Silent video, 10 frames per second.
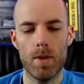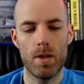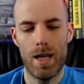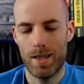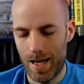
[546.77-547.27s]

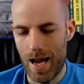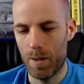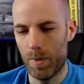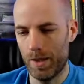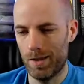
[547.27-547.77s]
Take
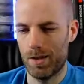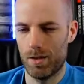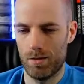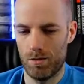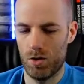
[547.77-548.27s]
10
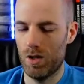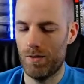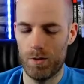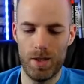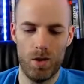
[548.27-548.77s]
minutes. Doesn't
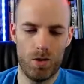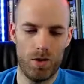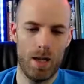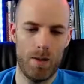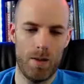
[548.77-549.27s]
have to be longer
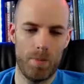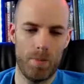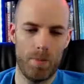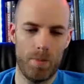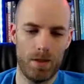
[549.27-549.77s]
than 10
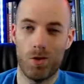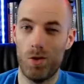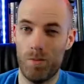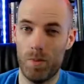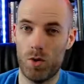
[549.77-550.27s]
minutes, could even
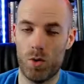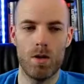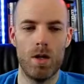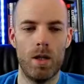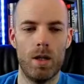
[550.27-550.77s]
be shorter